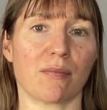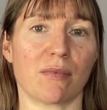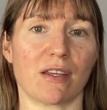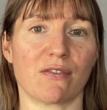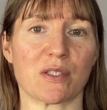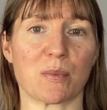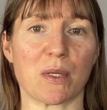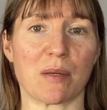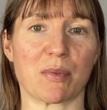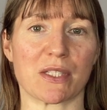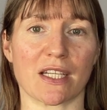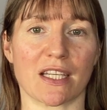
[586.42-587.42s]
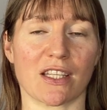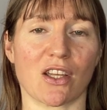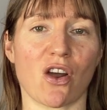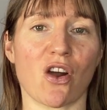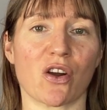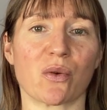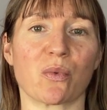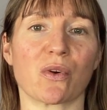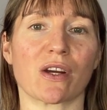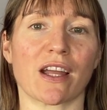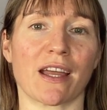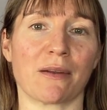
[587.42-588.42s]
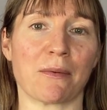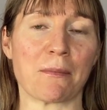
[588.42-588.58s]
if it's been a particularly hard workout.